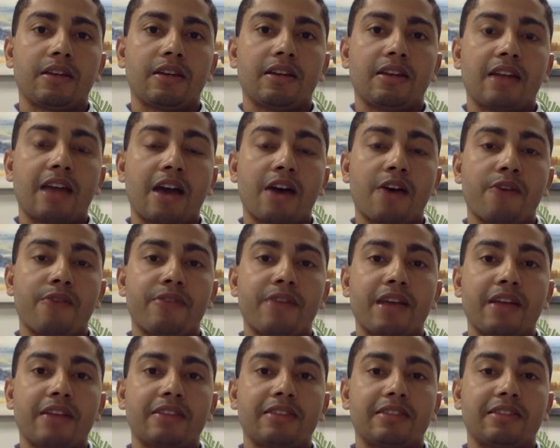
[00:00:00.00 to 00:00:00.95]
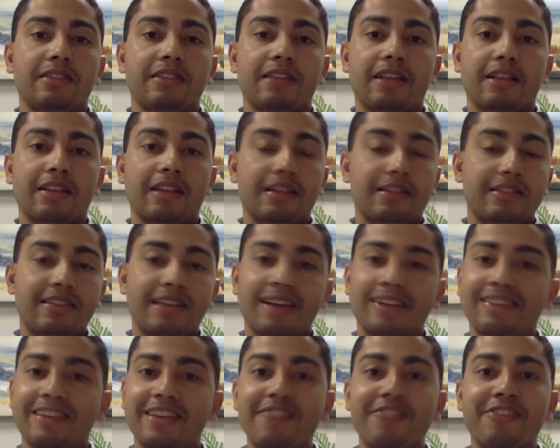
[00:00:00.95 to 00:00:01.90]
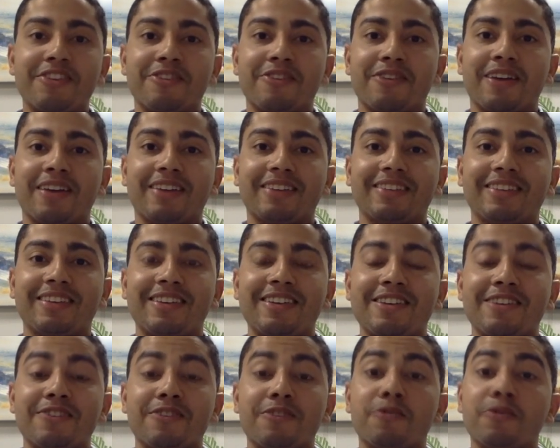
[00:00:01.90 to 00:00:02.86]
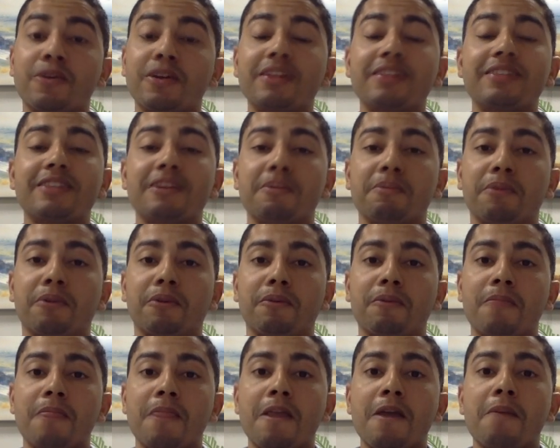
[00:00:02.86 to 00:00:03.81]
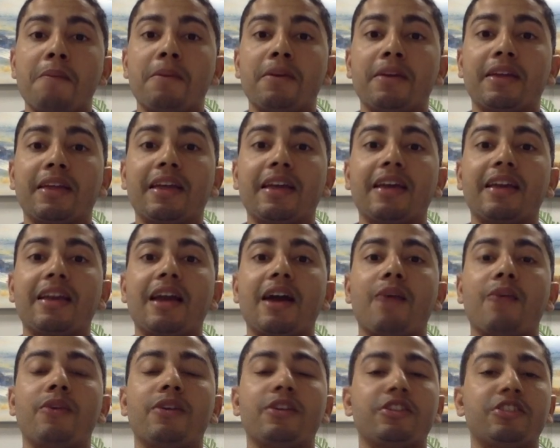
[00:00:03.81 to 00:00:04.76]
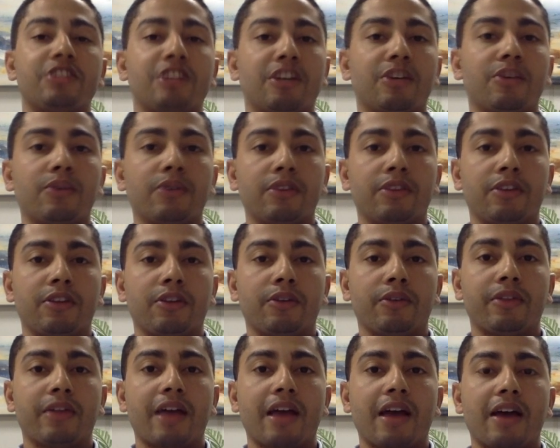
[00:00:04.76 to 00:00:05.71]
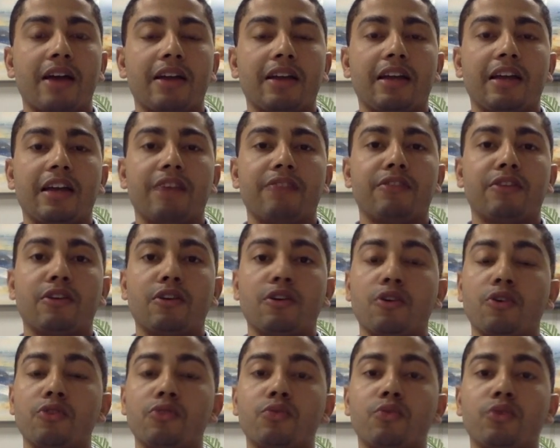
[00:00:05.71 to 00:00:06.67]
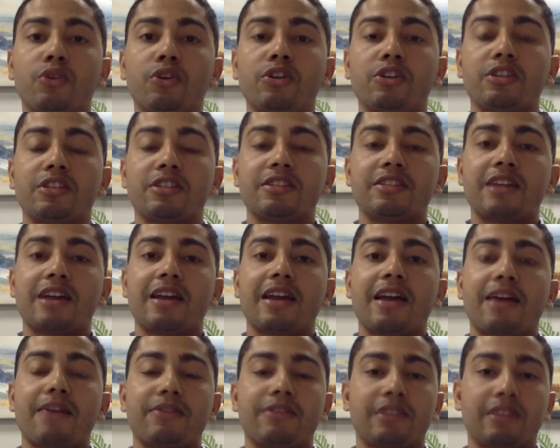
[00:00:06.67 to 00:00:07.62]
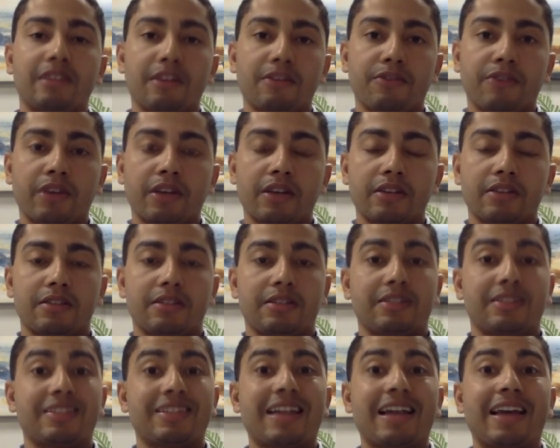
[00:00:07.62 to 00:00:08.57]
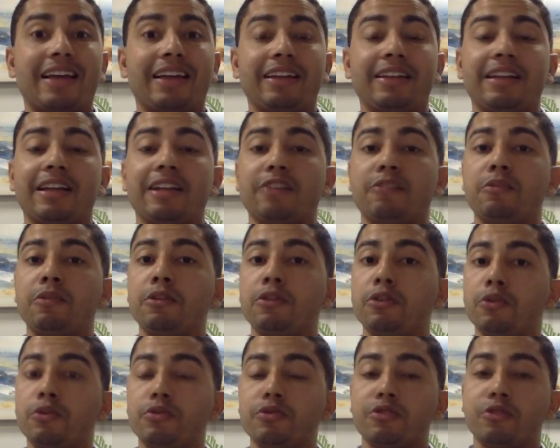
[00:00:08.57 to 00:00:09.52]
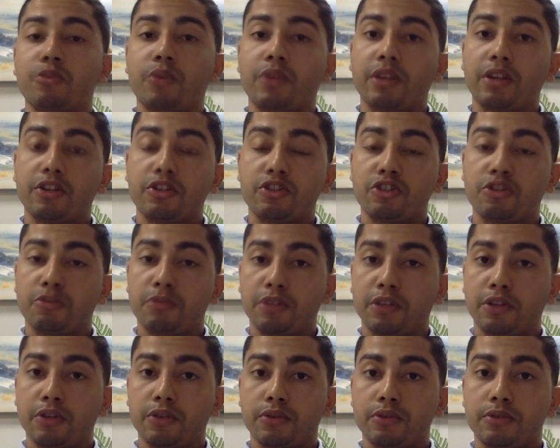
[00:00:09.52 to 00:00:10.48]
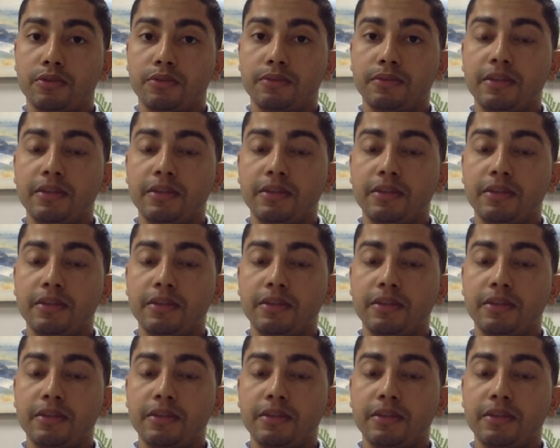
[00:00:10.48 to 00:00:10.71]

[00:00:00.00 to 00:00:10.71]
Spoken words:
Now that's the activity, right? So really simple. But again, I want to share with you that if the code word does not have significance, and it's likely not to be used in the way that it should be used.